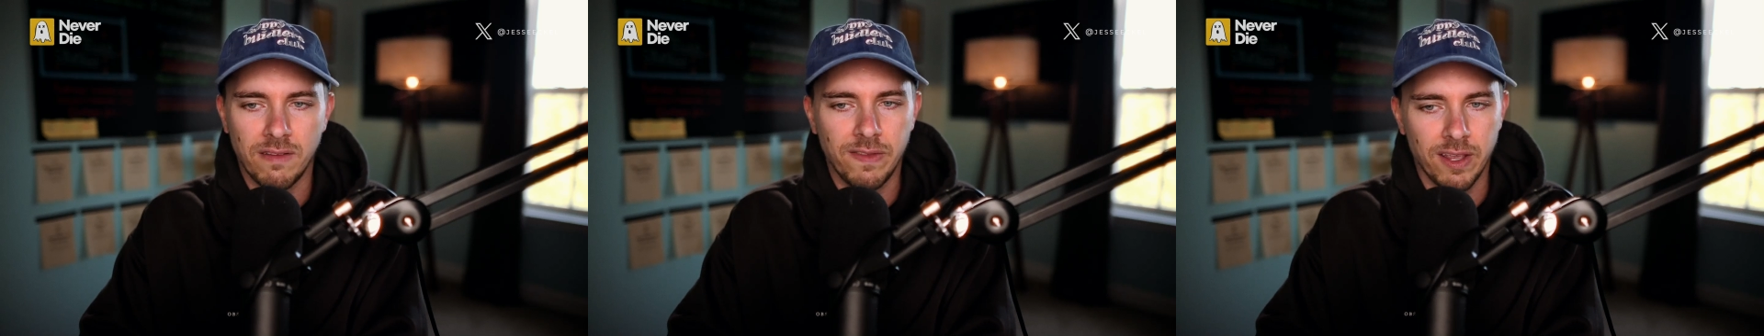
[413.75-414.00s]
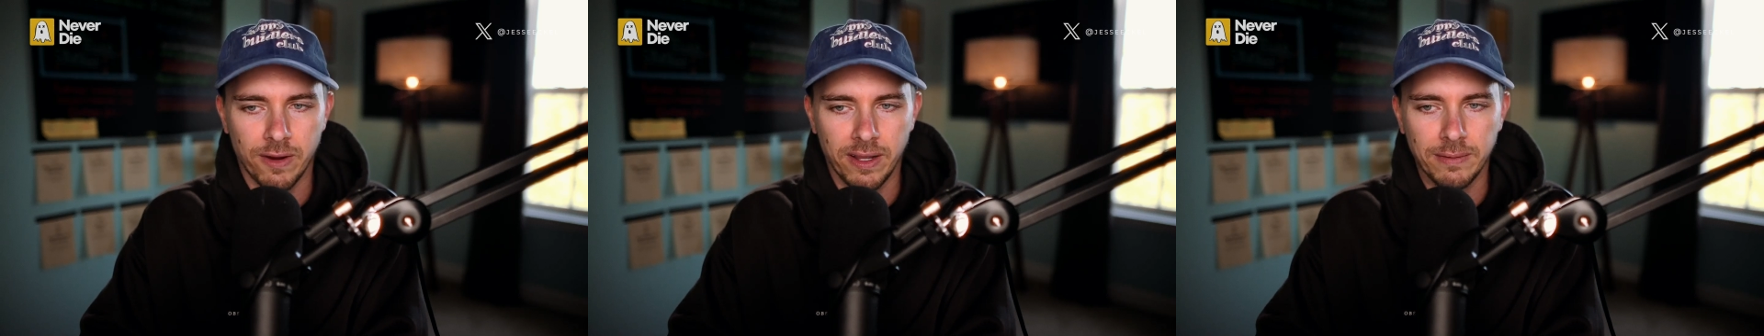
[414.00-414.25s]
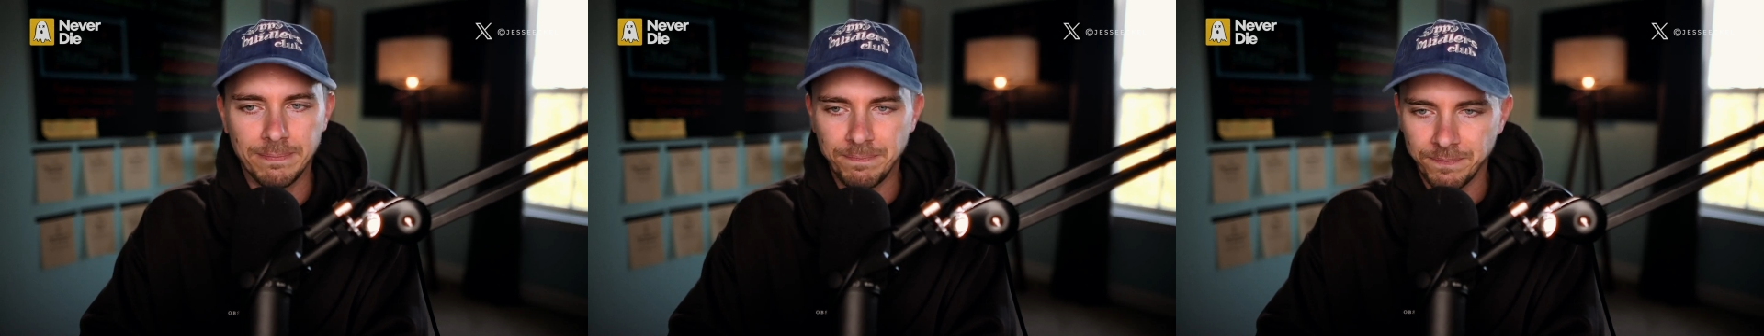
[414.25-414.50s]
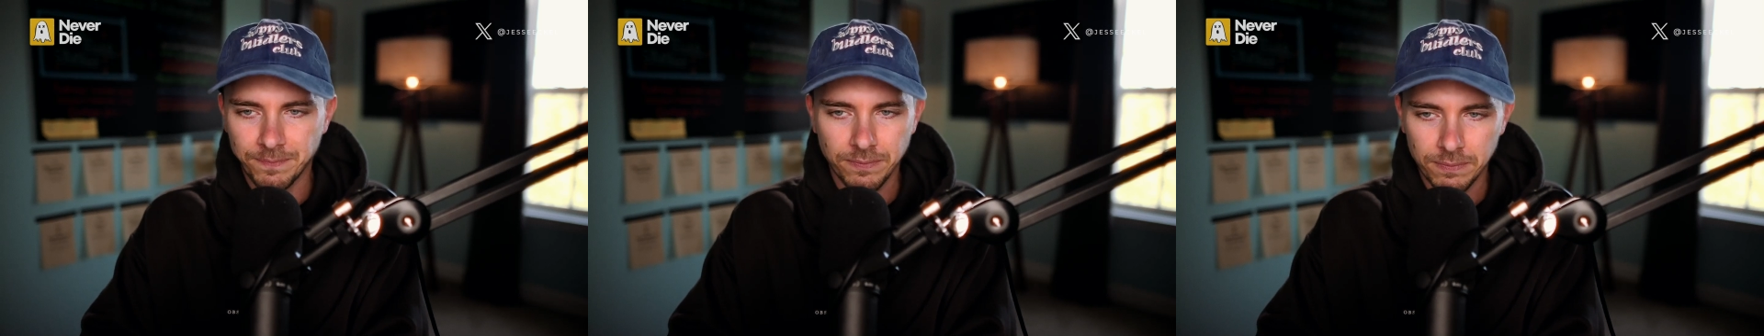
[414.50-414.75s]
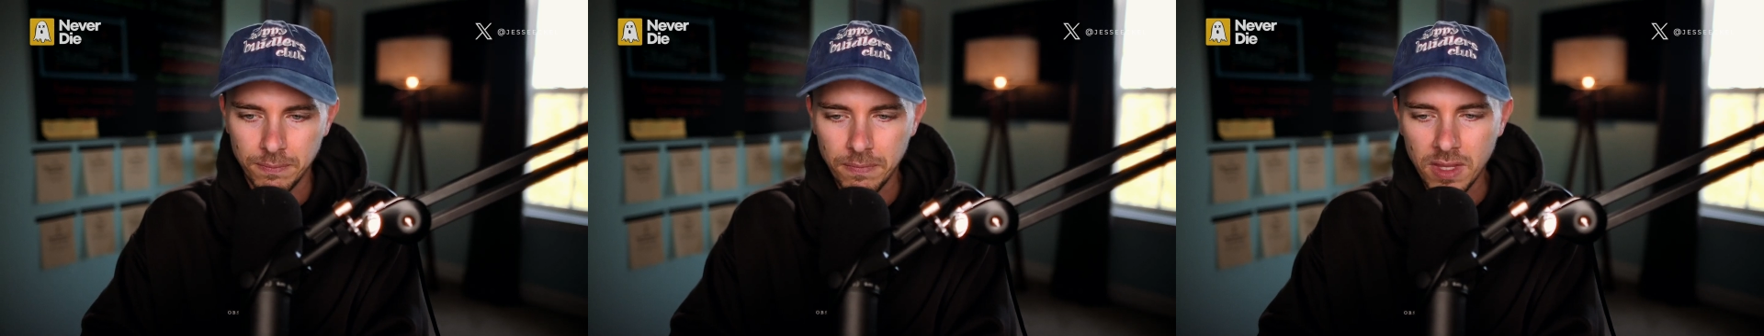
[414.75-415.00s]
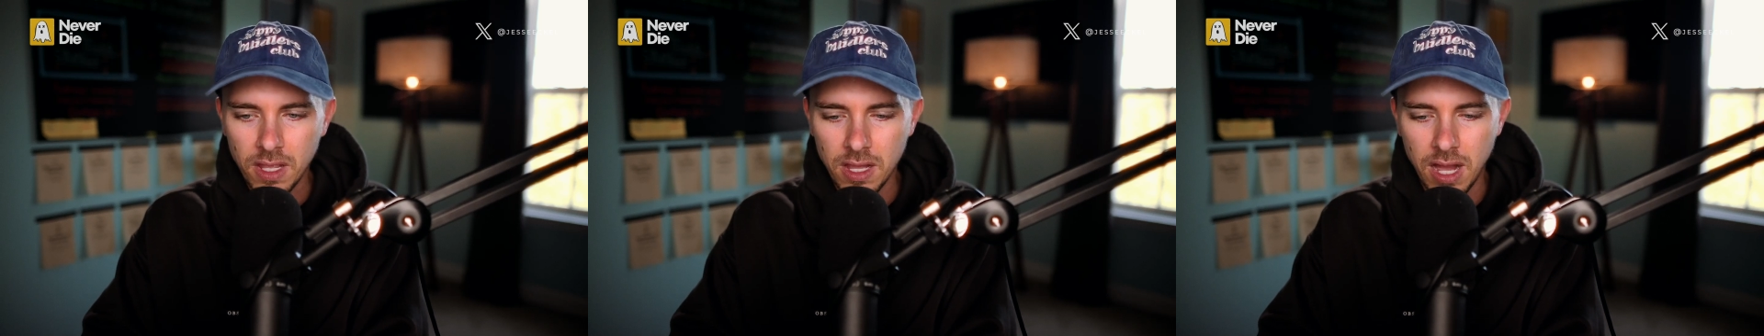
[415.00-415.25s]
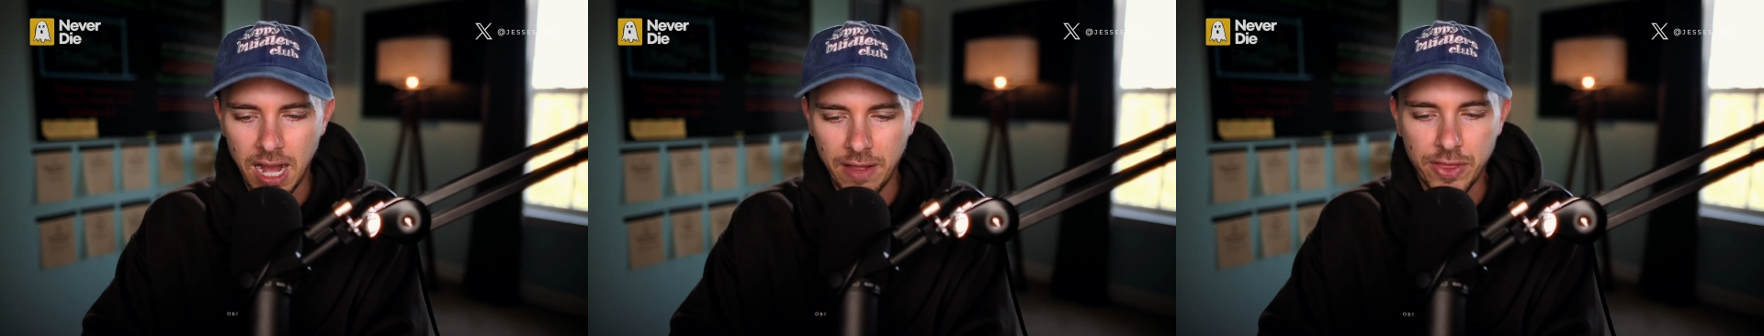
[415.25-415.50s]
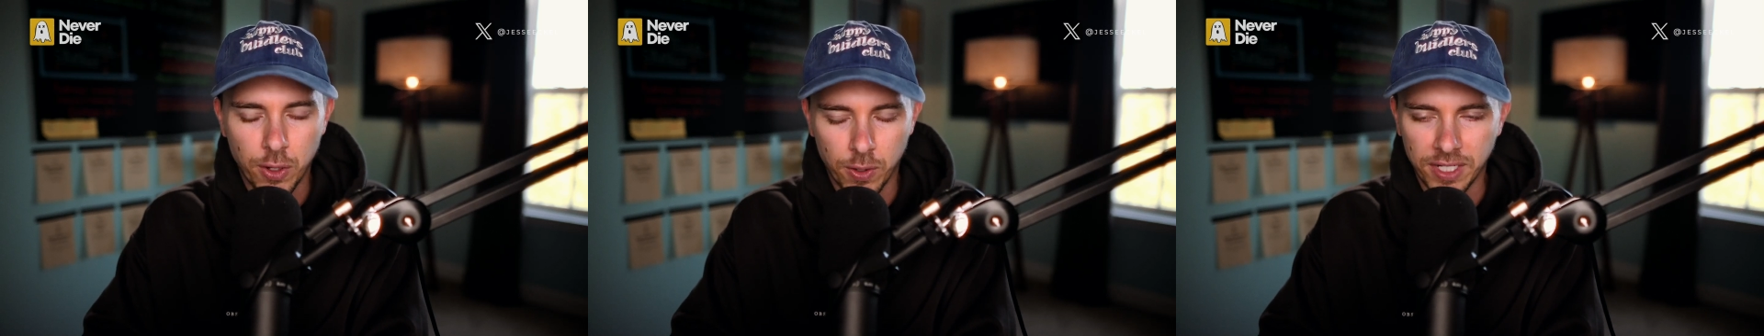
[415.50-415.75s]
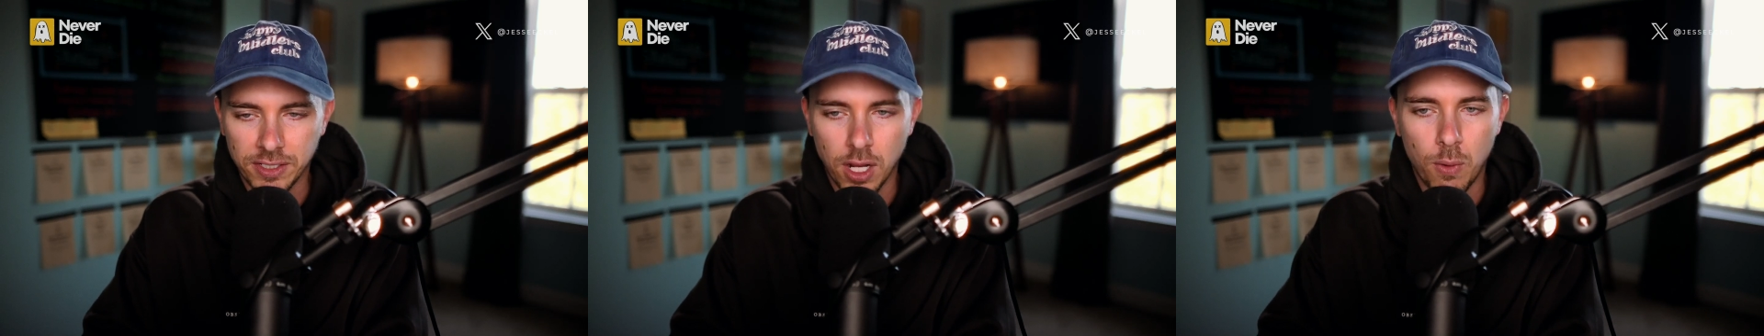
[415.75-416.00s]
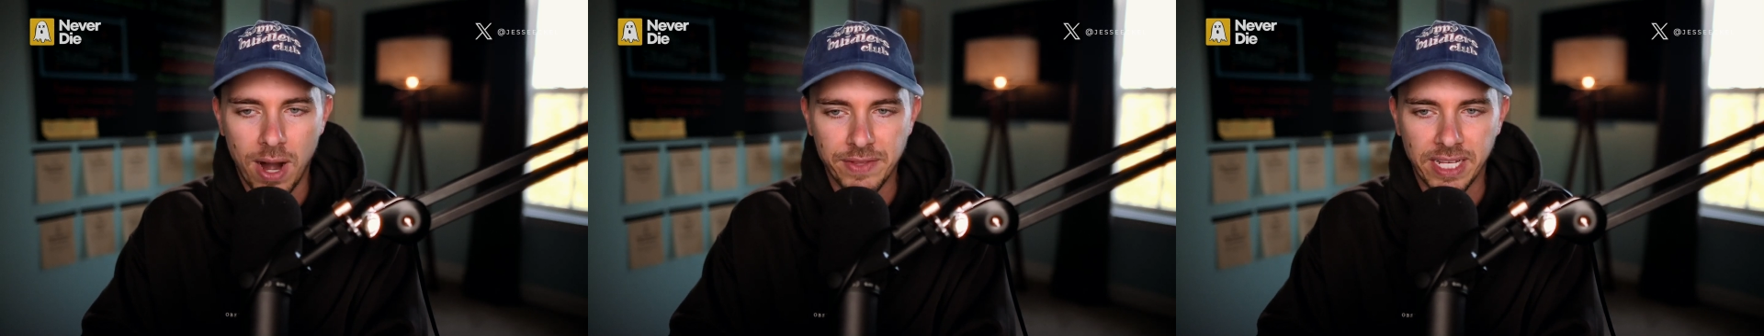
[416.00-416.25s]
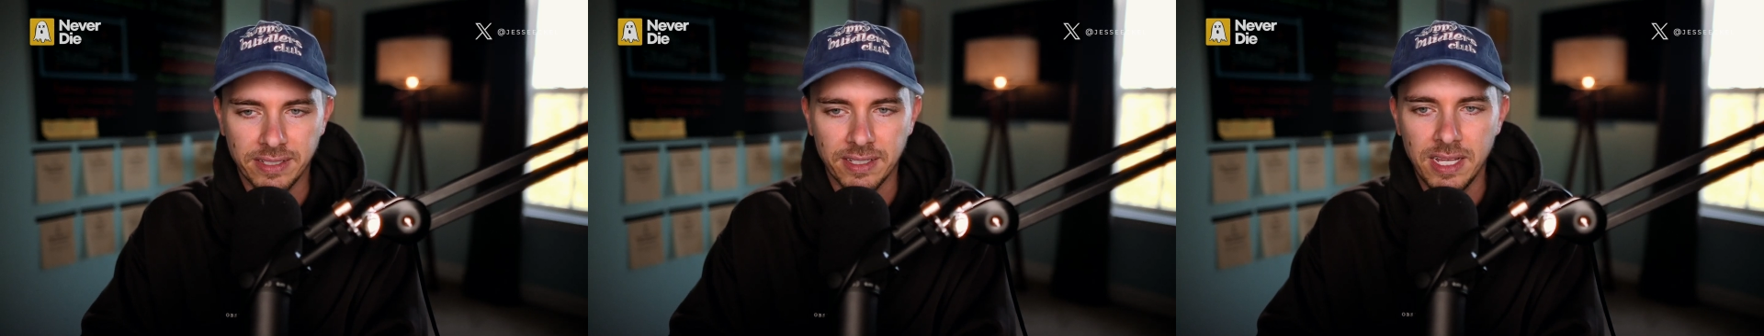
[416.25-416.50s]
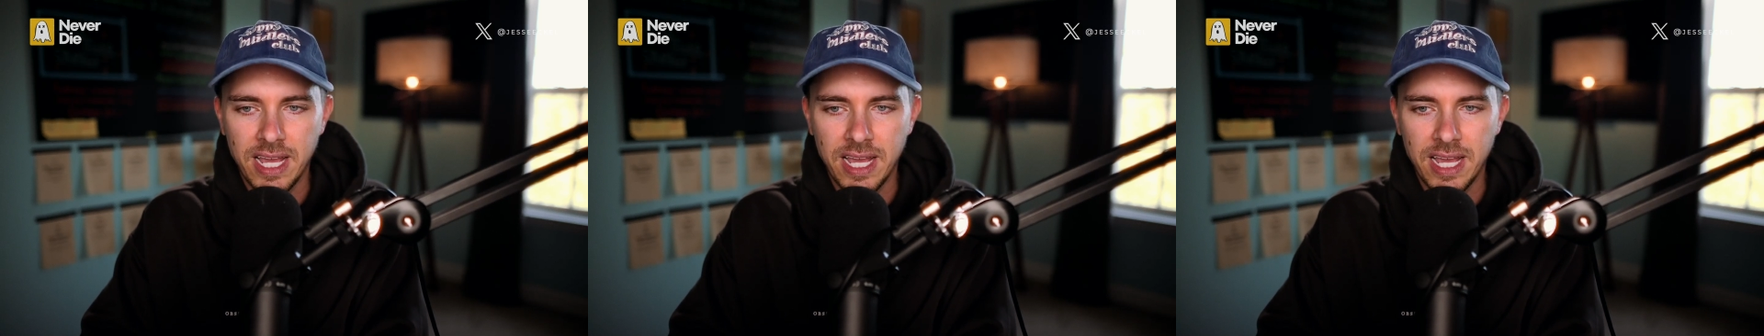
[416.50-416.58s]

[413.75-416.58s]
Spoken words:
theories around this.